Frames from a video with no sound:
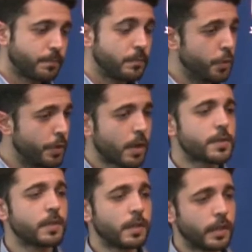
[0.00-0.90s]
During
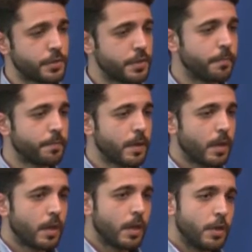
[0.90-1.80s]
consolidation,
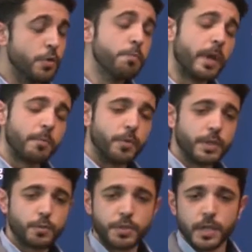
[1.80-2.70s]
new
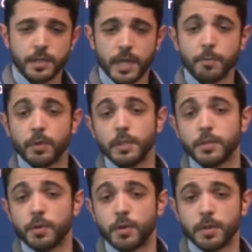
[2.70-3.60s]
memories, which are temporarily
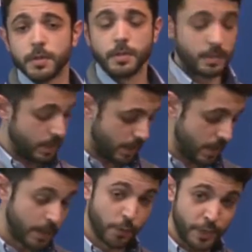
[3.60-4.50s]
stored
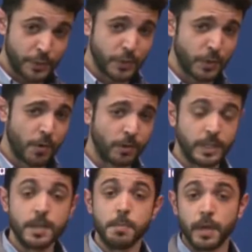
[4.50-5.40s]
in a region called
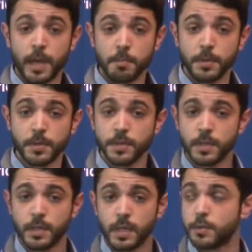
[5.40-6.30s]
the hippocampus,
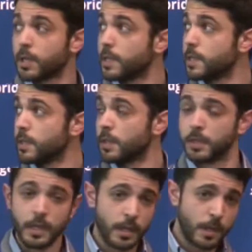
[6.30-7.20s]
as you can see
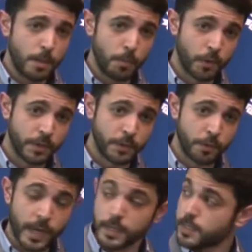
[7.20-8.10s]
there, both in the
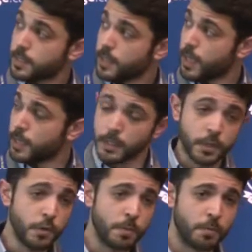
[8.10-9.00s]
rat and in the
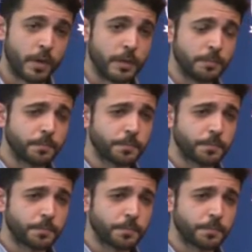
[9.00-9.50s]
human brain,